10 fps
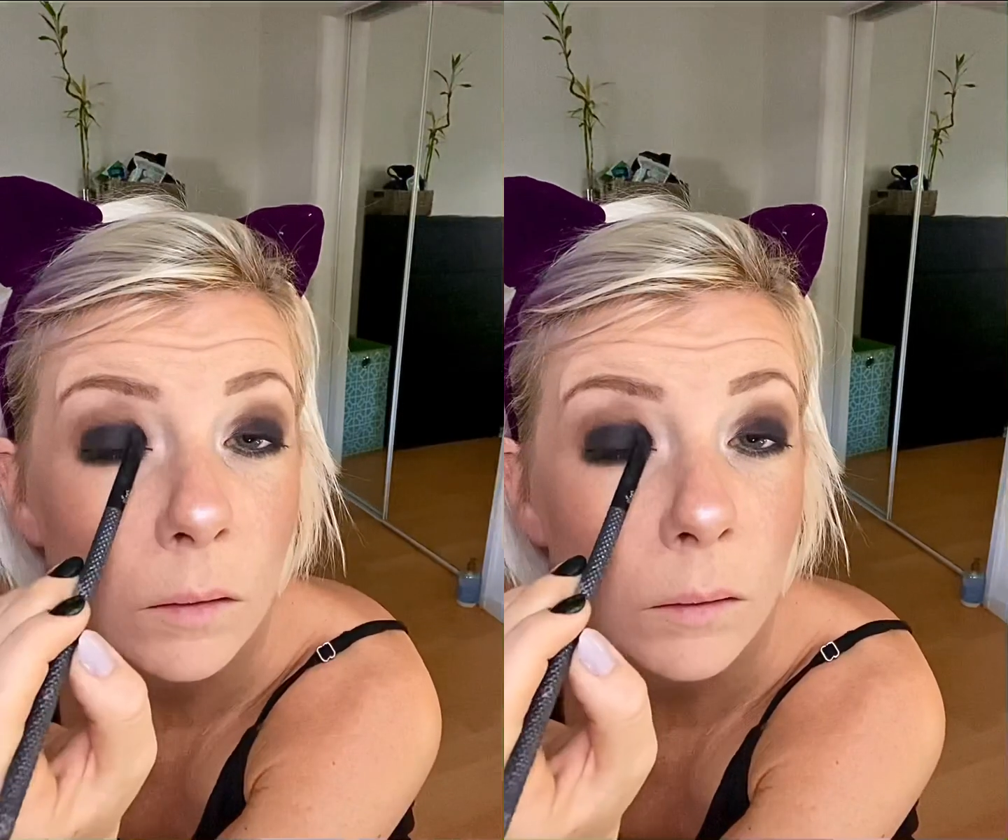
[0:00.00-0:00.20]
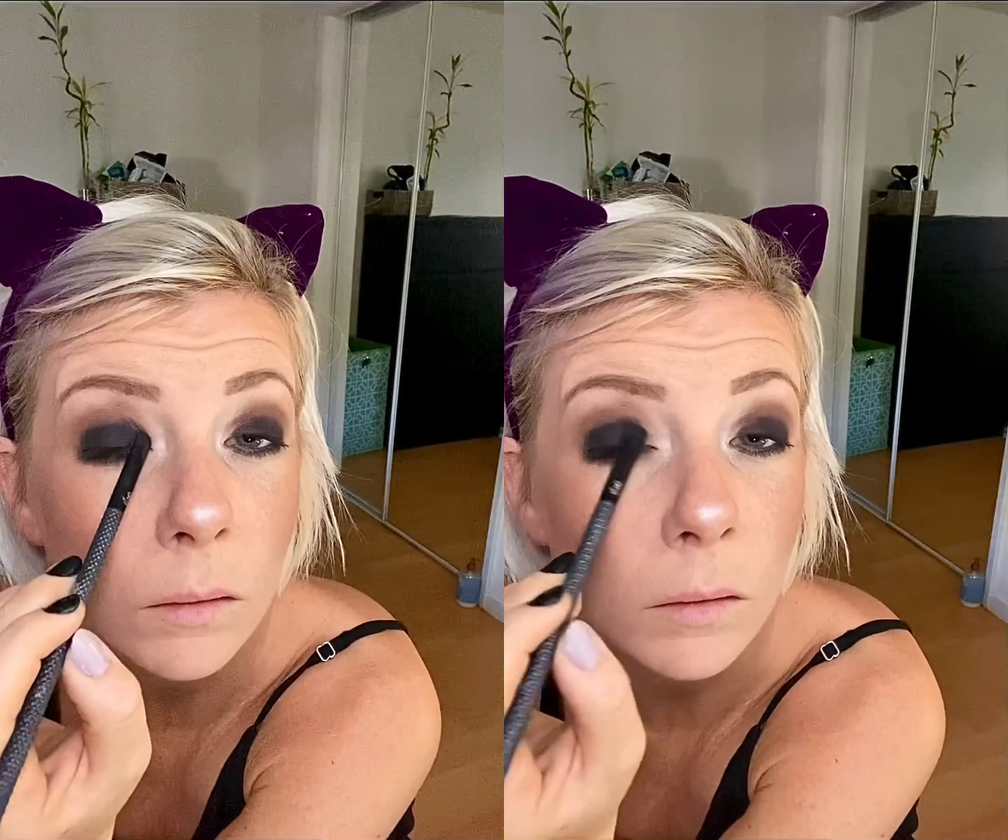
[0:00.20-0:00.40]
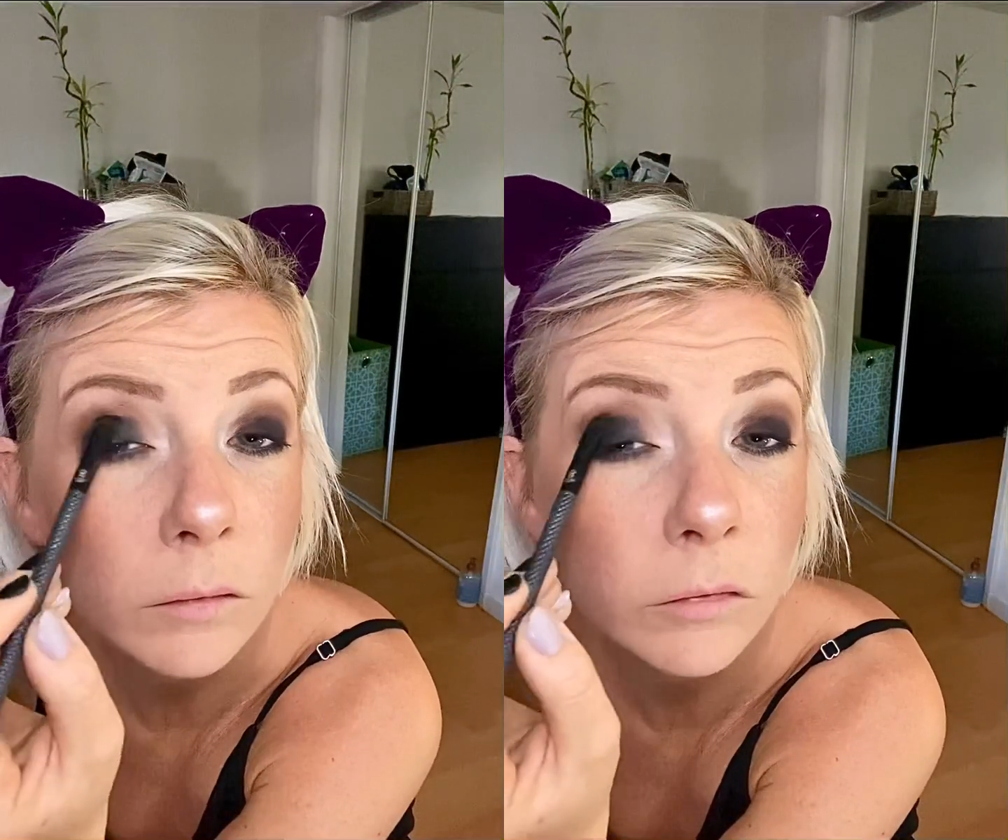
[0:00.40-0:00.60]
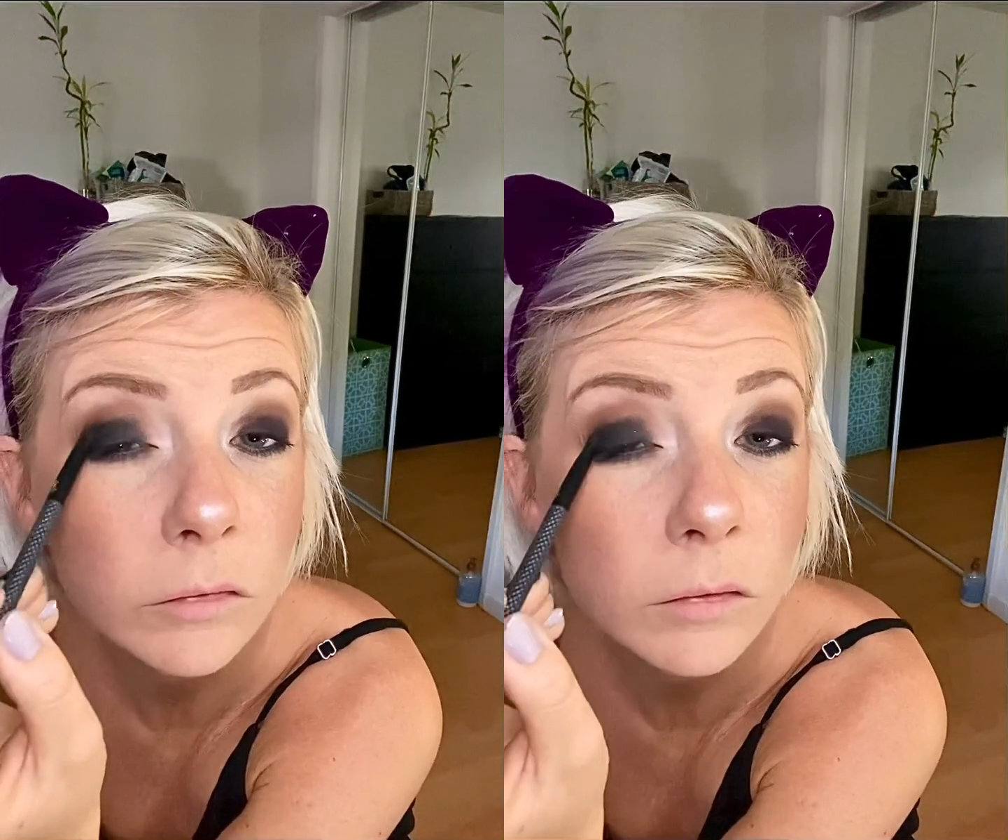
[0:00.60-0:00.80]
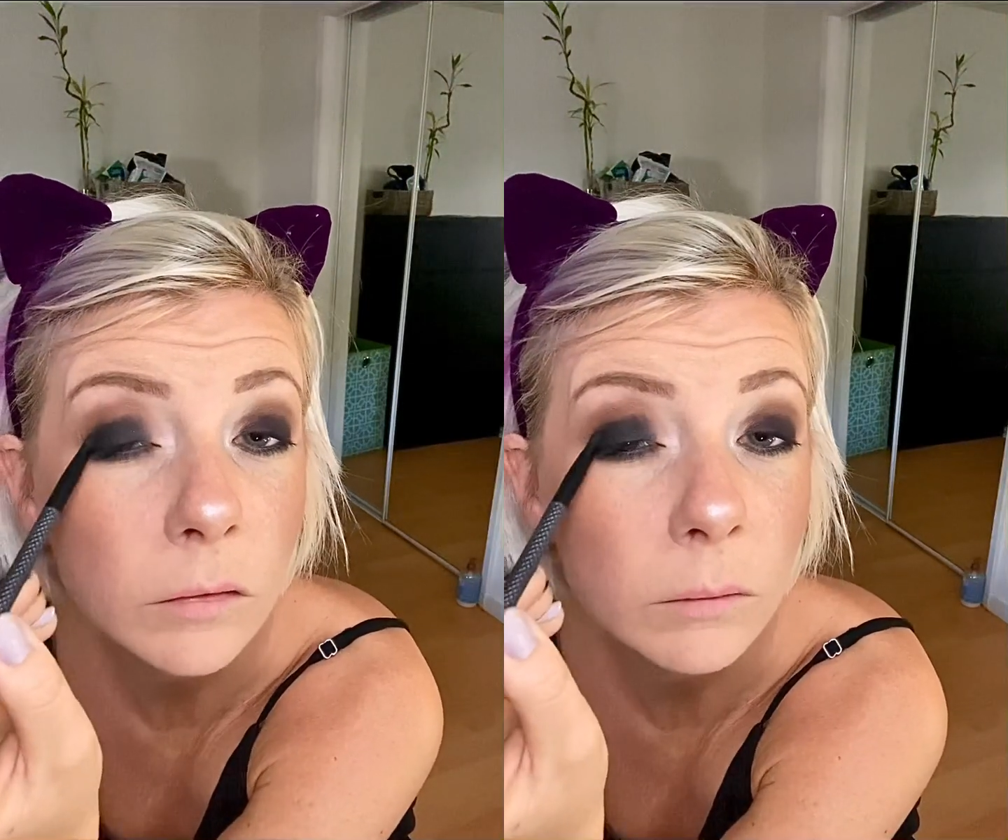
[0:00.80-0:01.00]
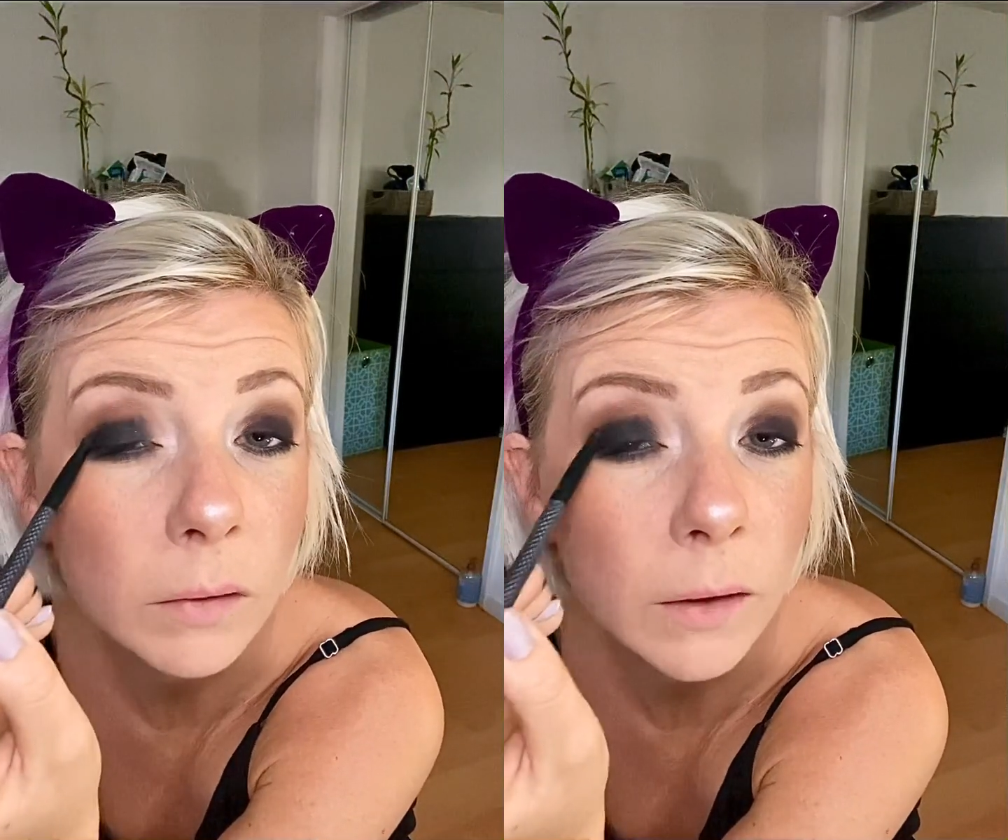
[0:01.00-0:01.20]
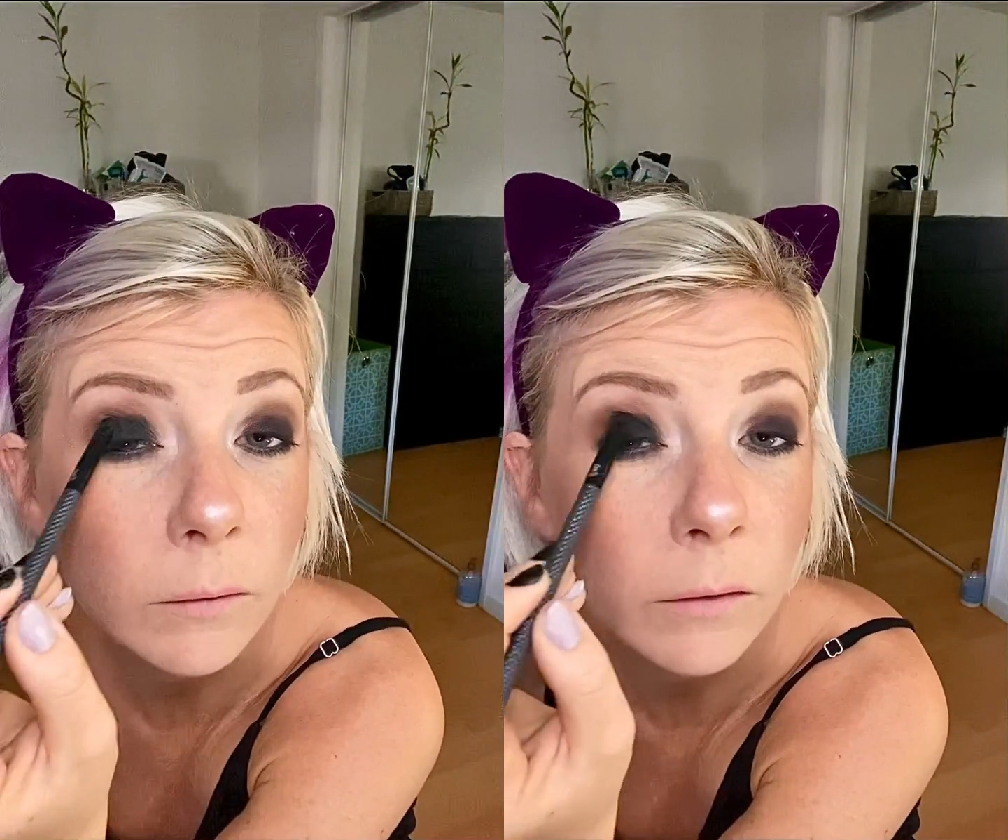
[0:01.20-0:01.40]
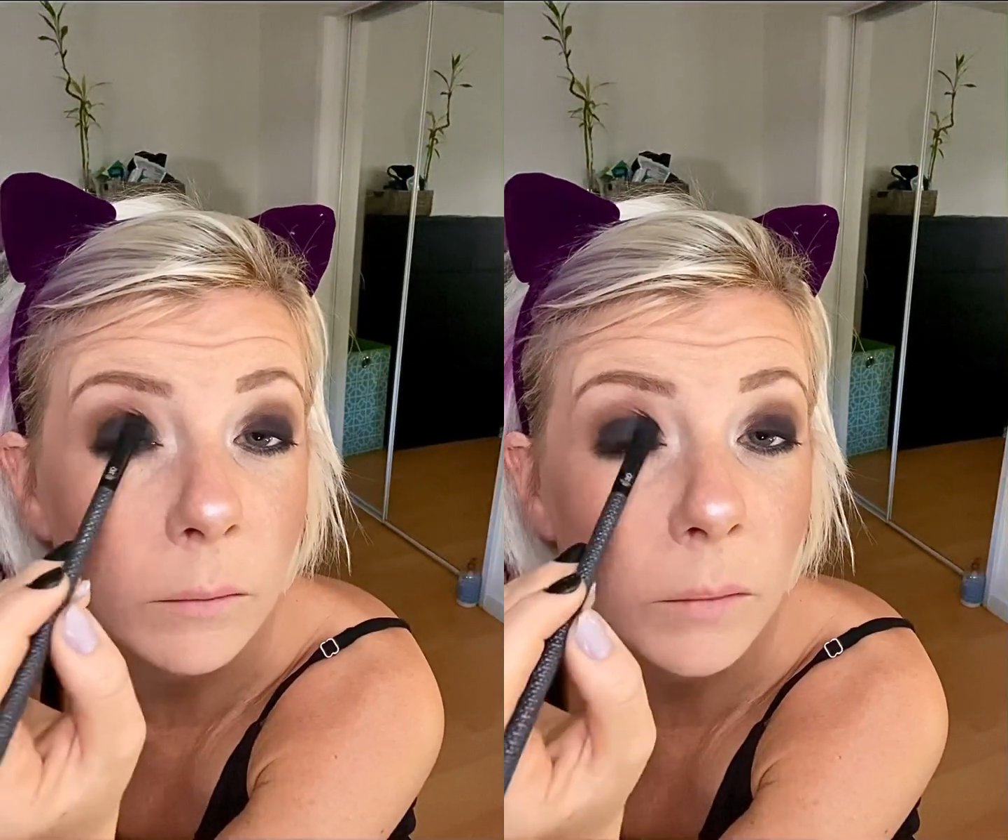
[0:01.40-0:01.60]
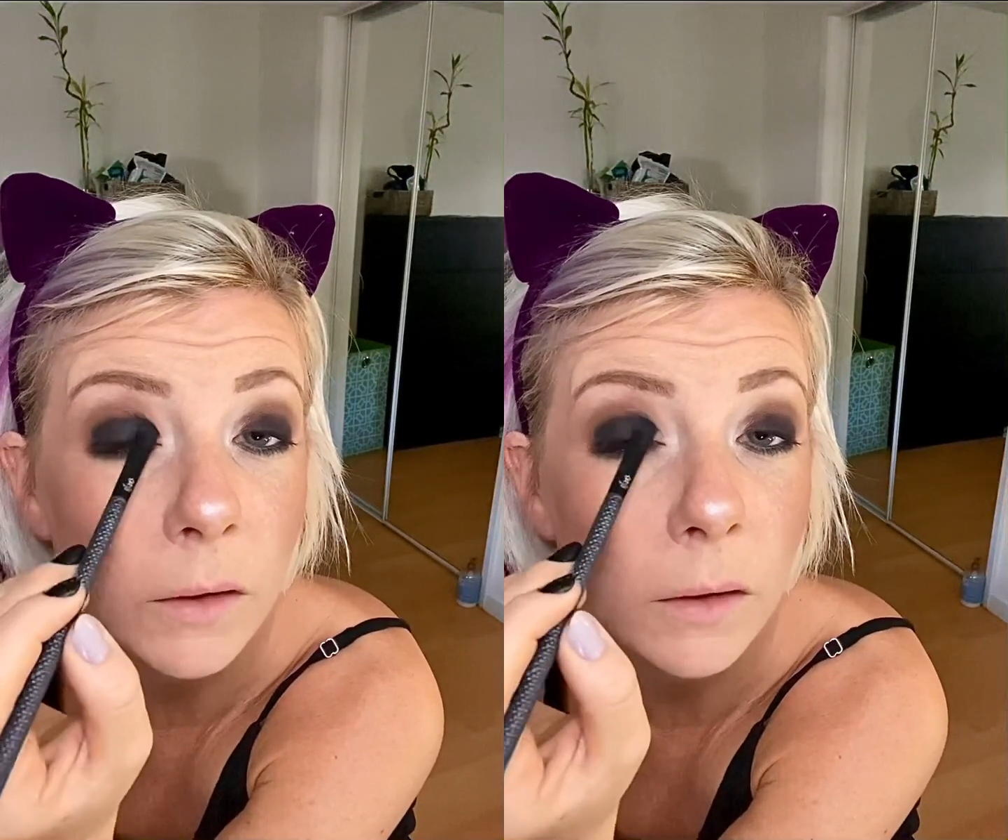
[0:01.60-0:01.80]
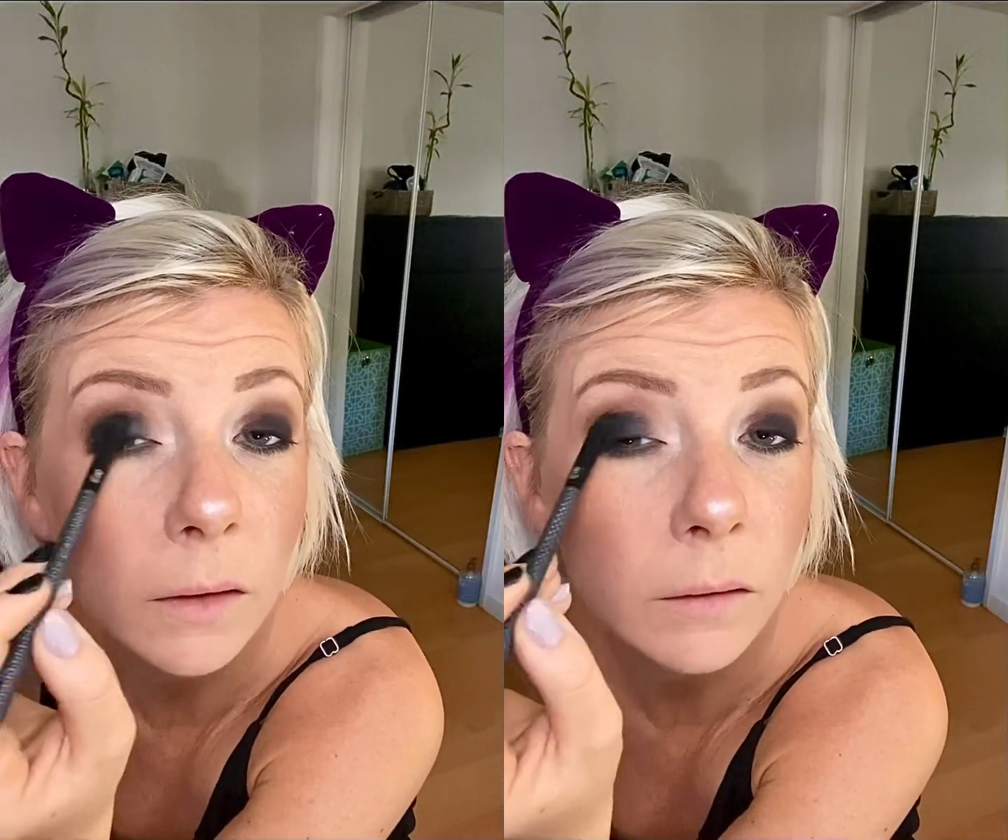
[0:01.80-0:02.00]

Kind of just gonna round out my eye